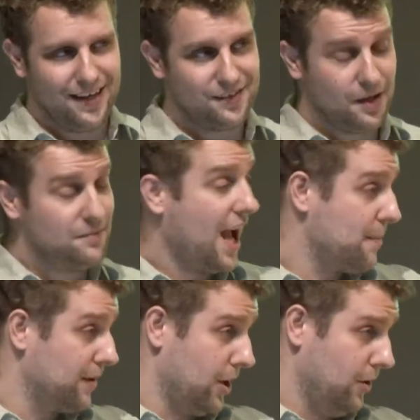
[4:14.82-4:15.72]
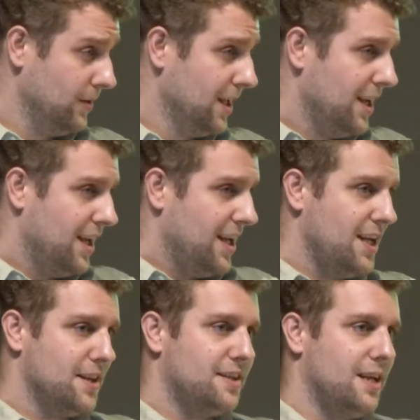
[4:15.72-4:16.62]
Some time ago,
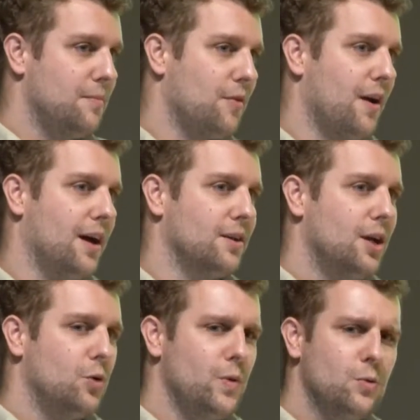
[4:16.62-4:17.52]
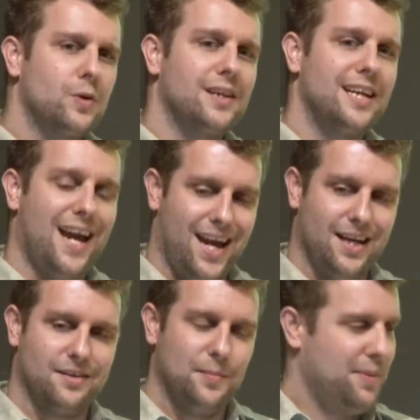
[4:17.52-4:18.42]
he and the team thought, we really
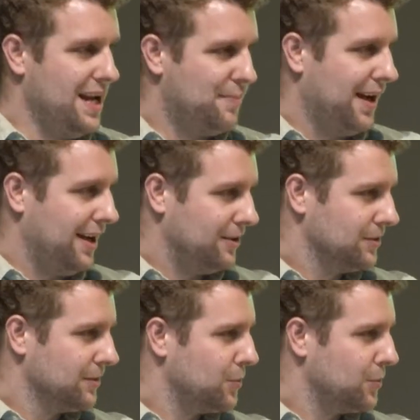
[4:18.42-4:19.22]
hate PayPal.